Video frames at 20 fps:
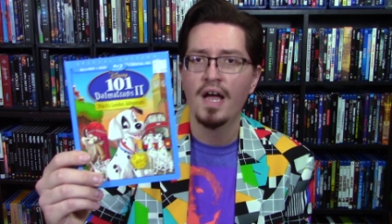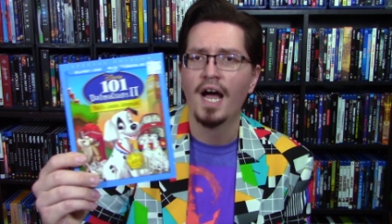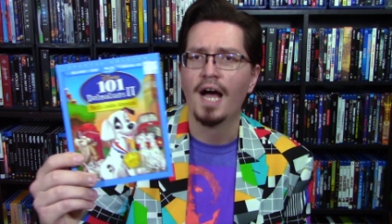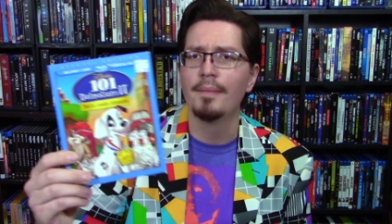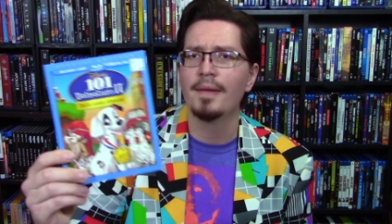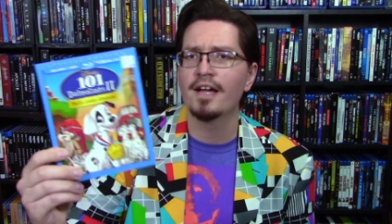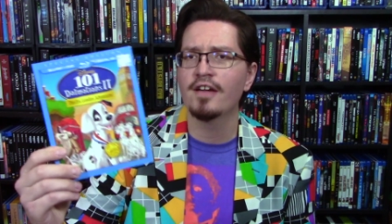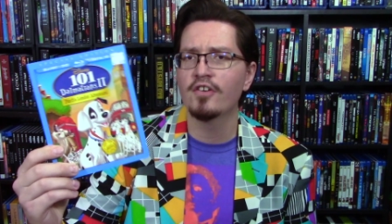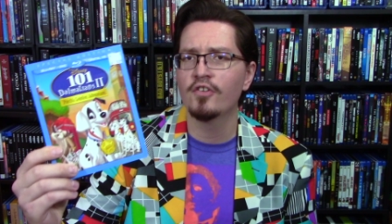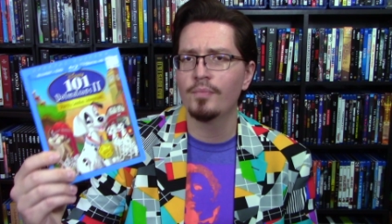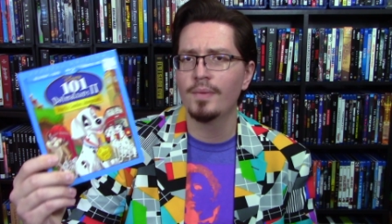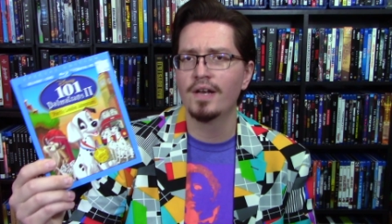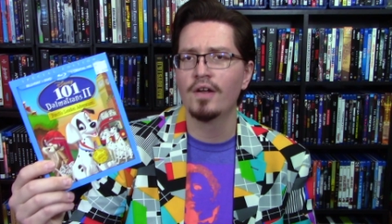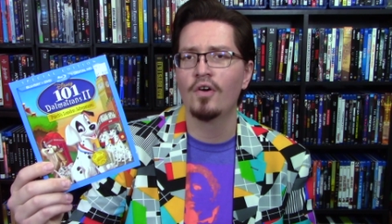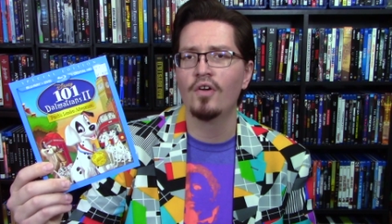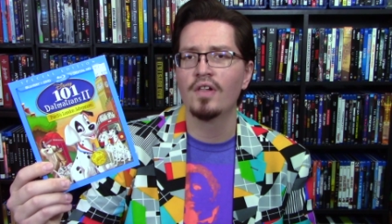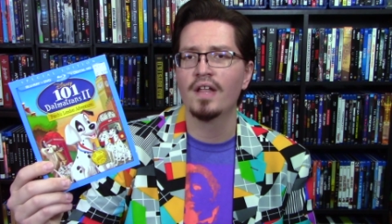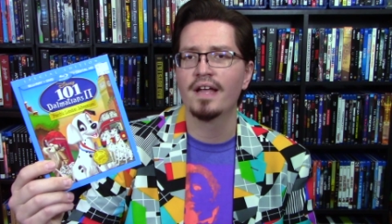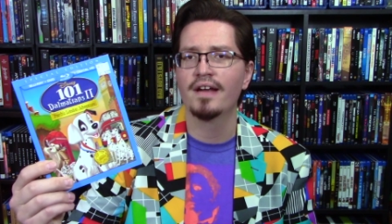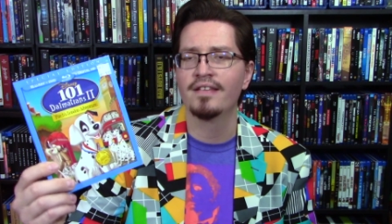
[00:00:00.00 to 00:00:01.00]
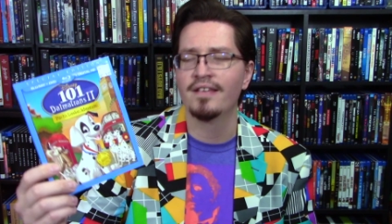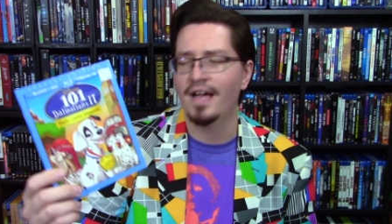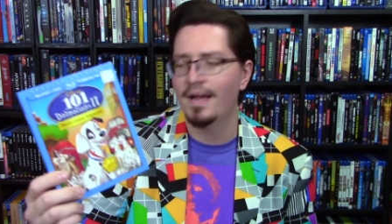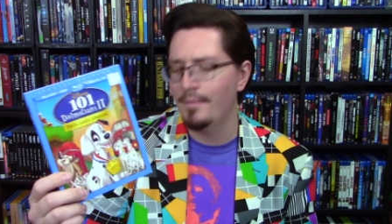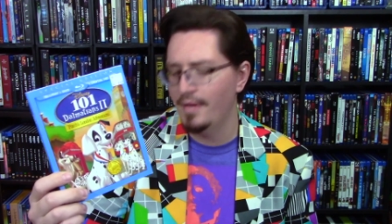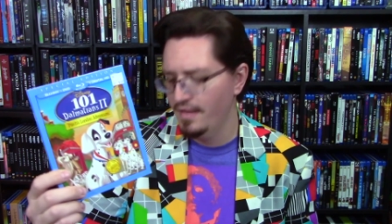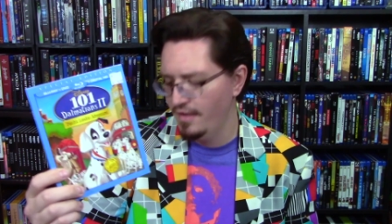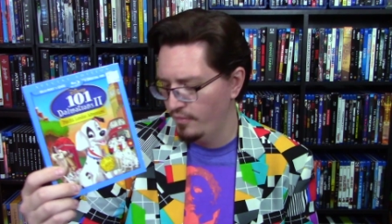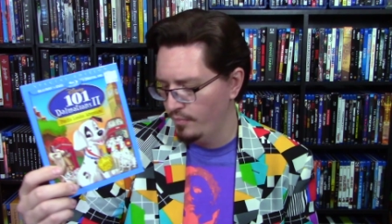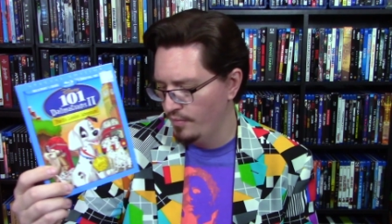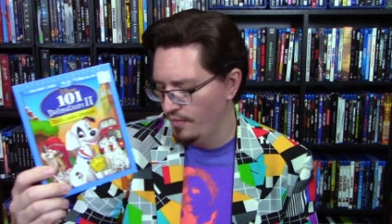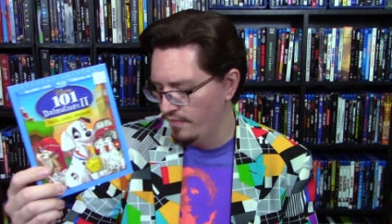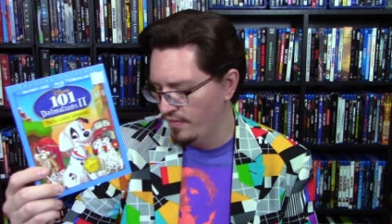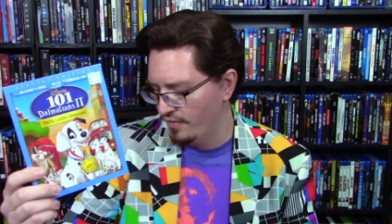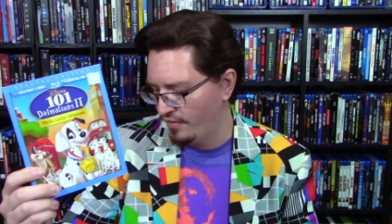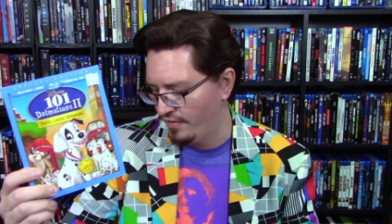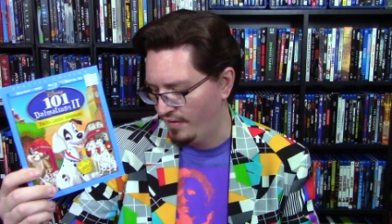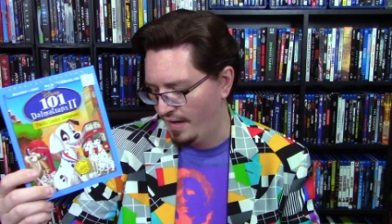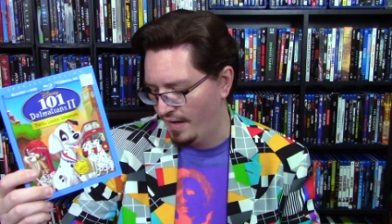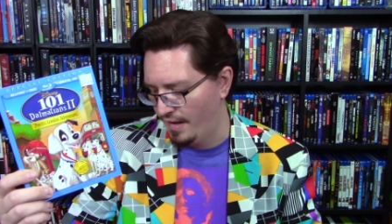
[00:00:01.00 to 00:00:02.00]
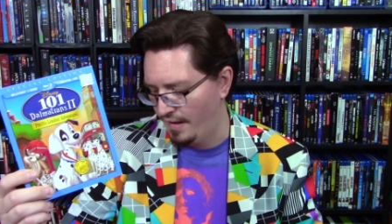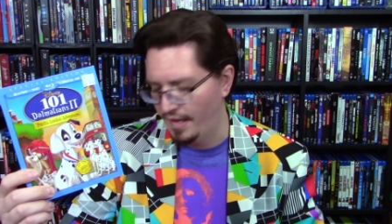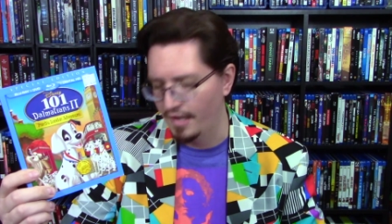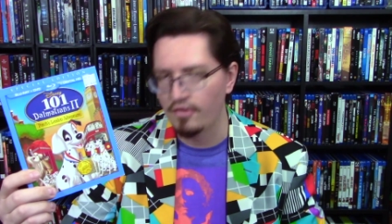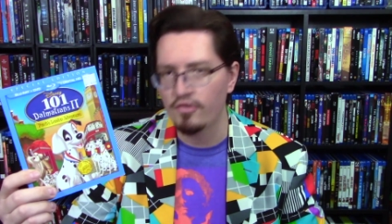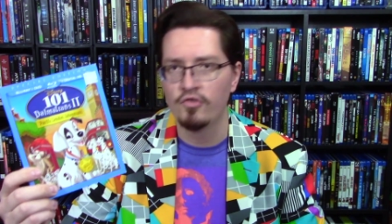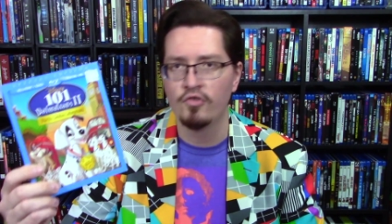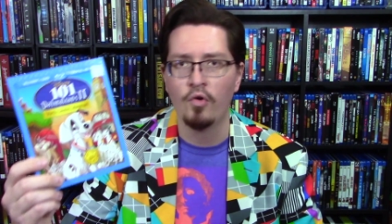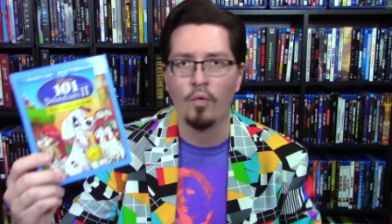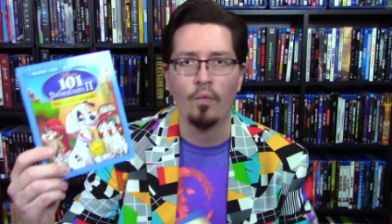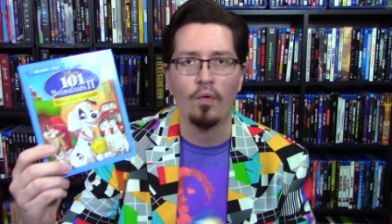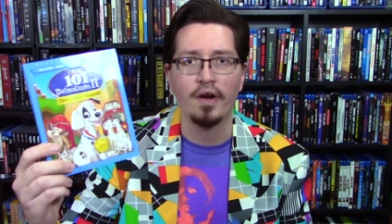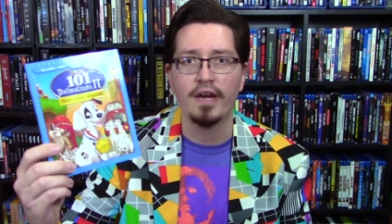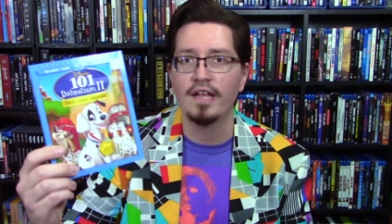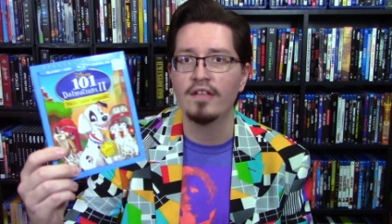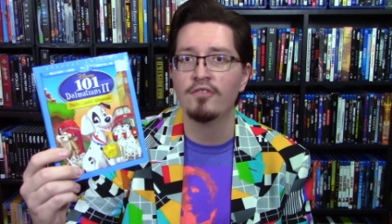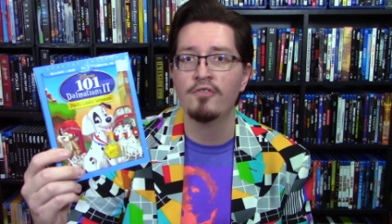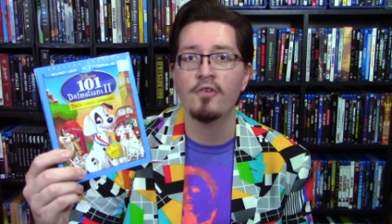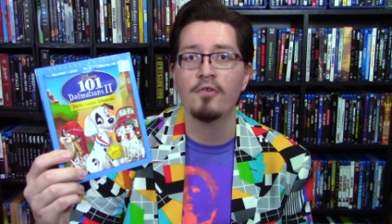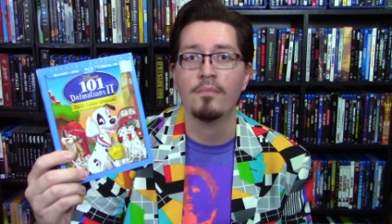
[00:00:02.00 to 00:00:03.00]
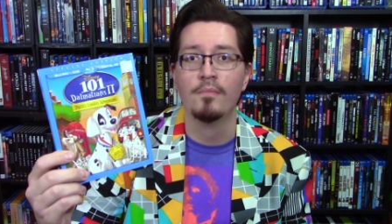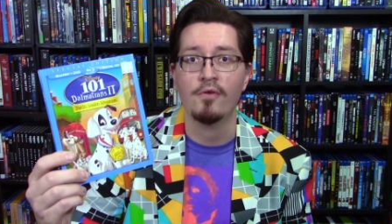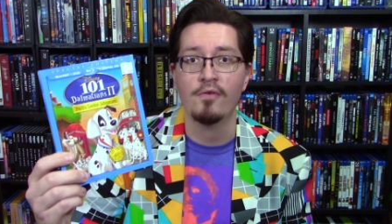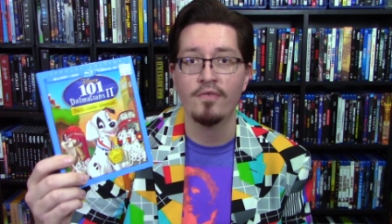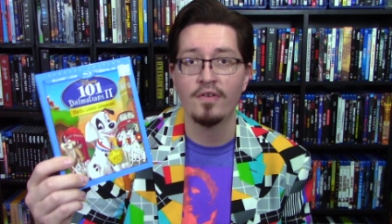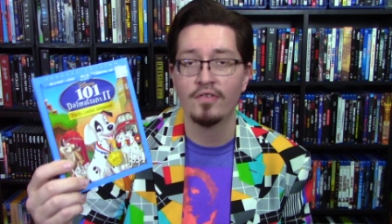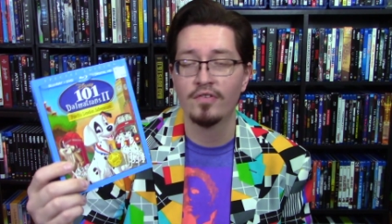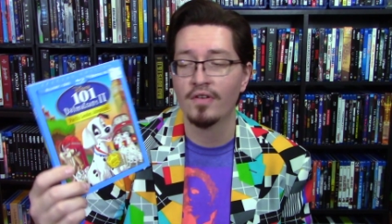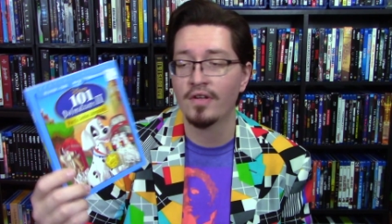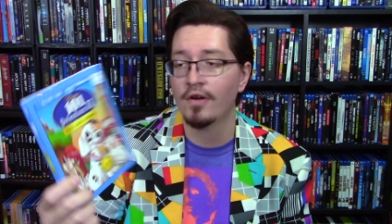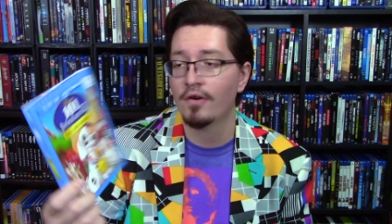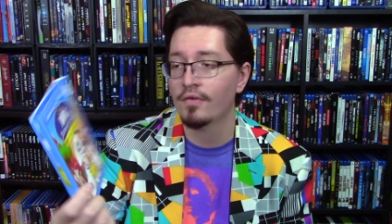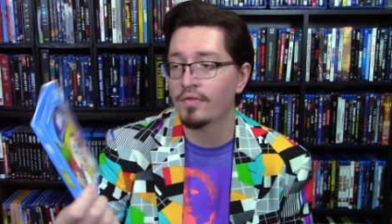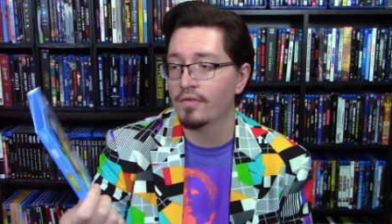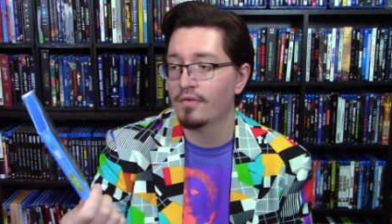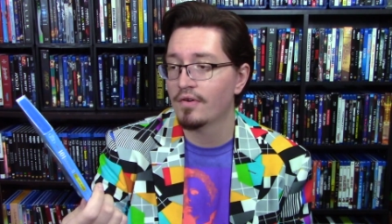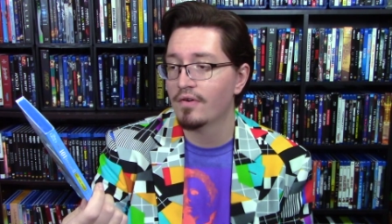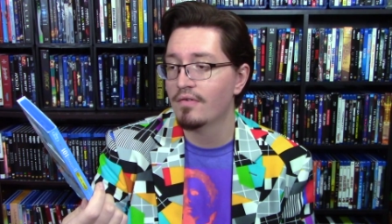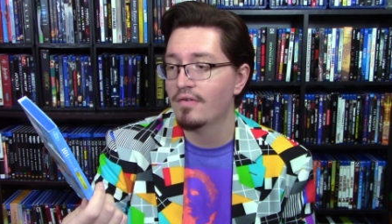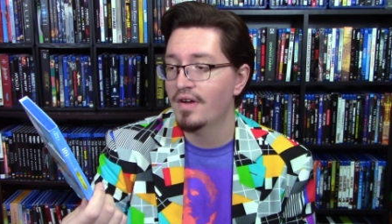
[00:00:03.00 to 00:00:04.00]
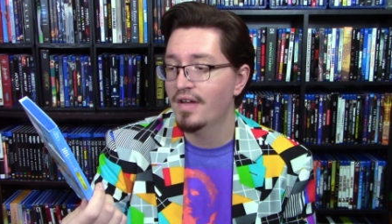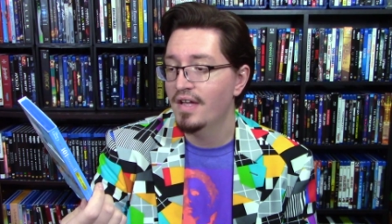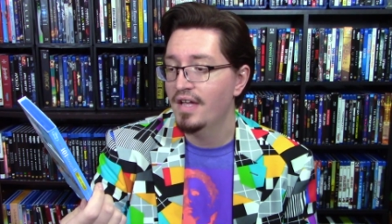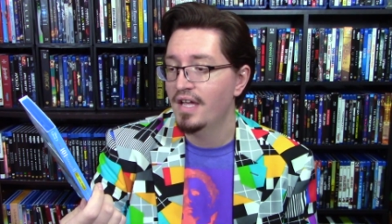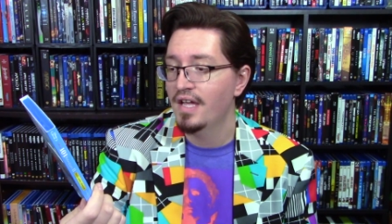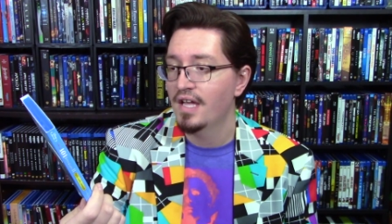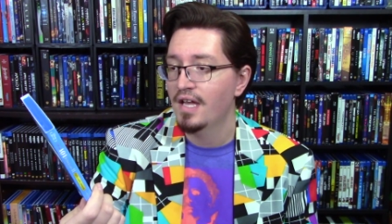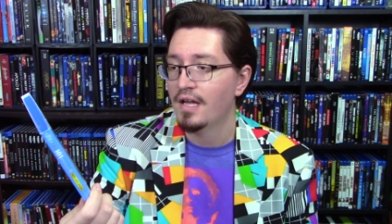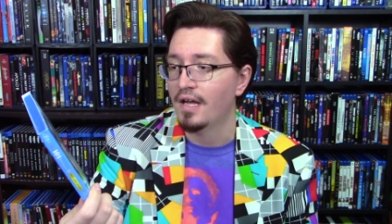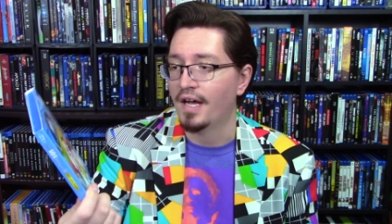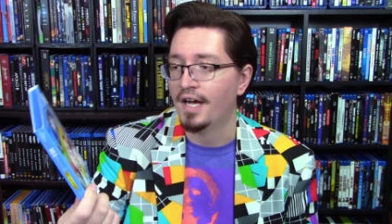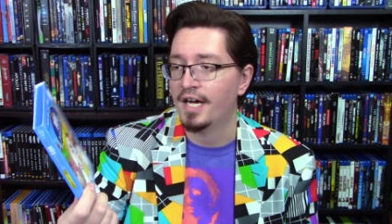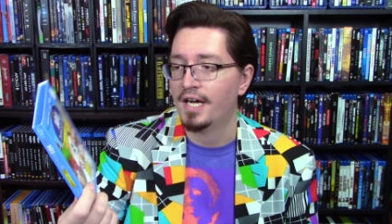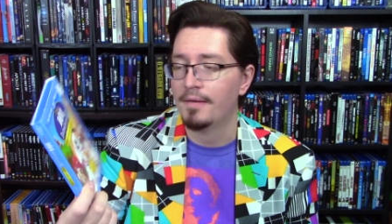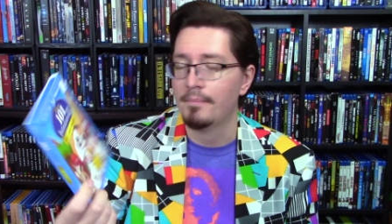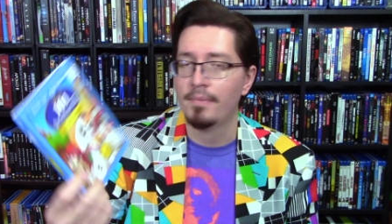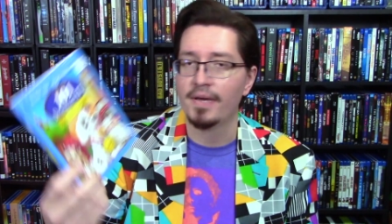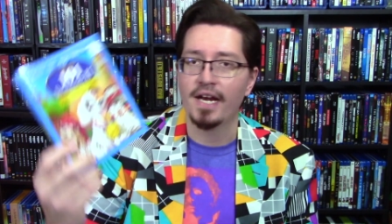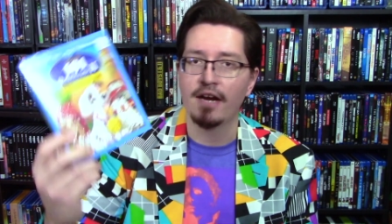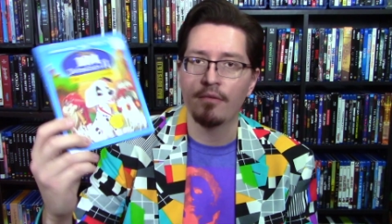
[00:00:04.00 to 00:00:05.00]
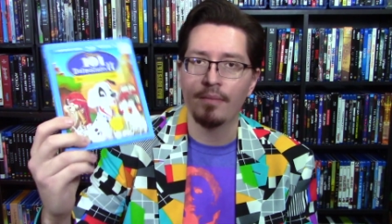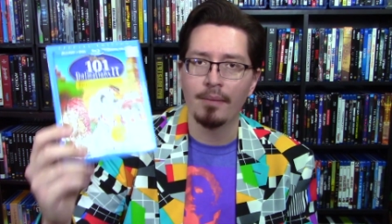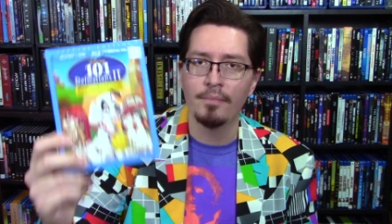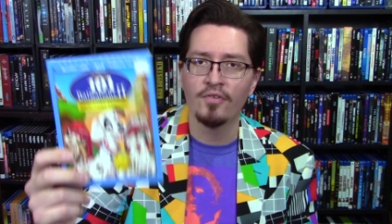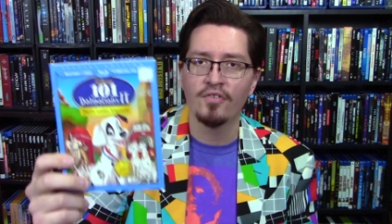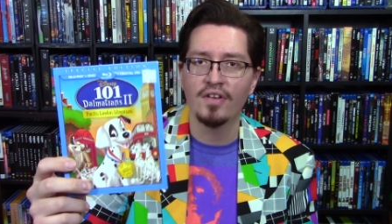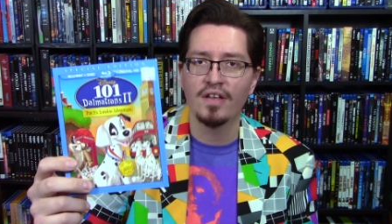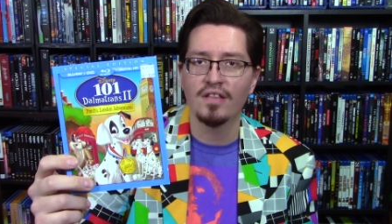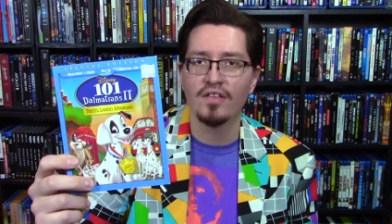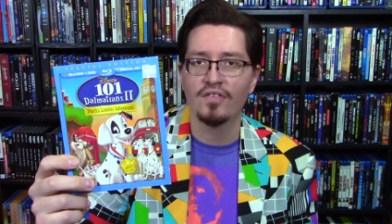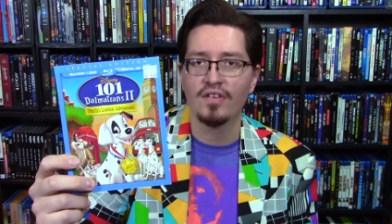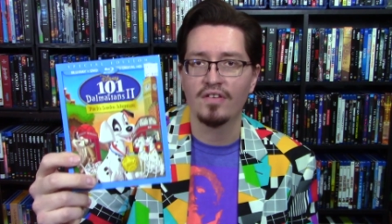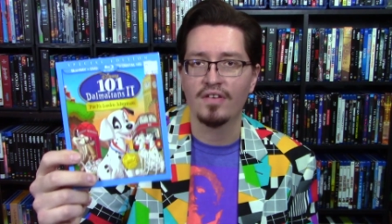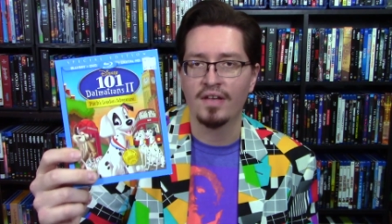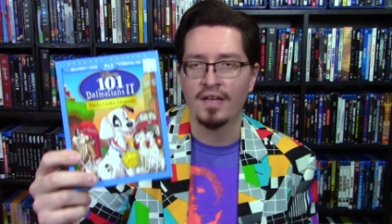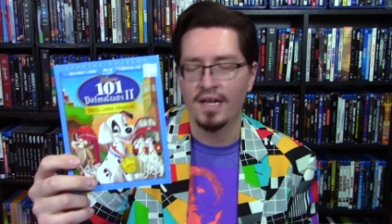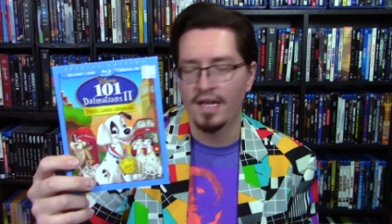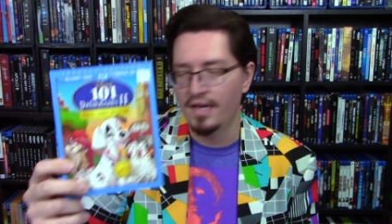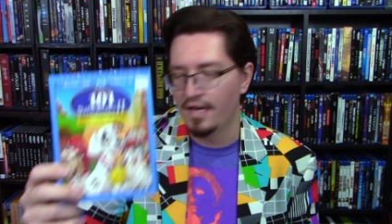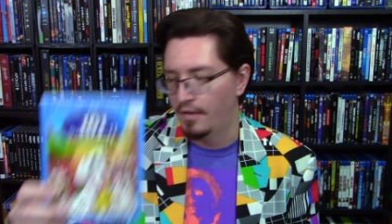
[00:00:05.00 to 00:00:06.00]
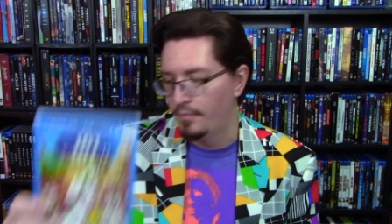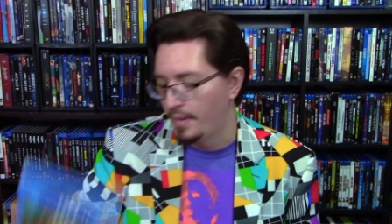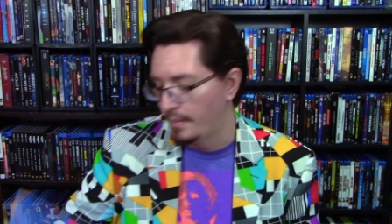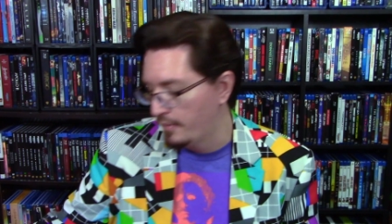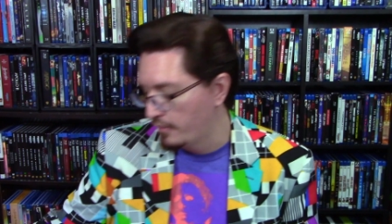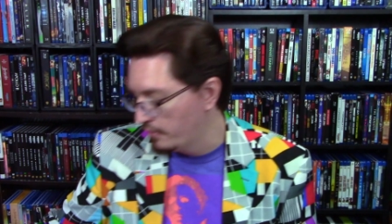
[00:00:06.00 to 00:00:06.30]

I'm not going to spend a whole lot of time on these movies because I got like 22 movies to go through, um, but I remember seeing this as a kid and I remember